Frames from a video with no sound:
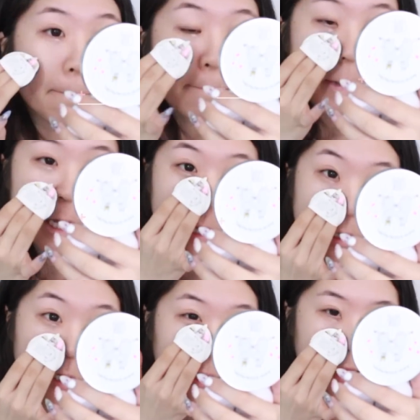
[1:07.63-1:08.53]
make it
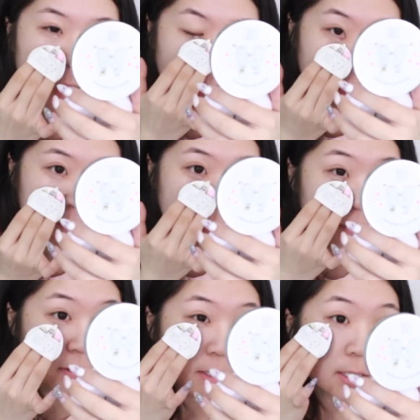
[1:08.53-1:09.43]
look like they have
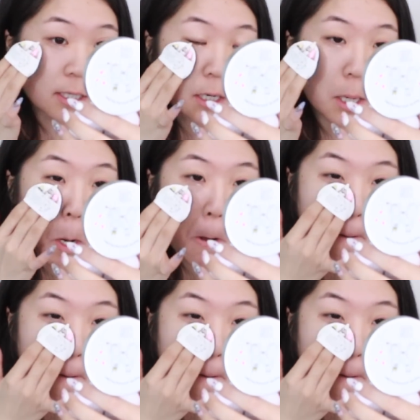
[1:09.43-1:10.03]
perfect skin.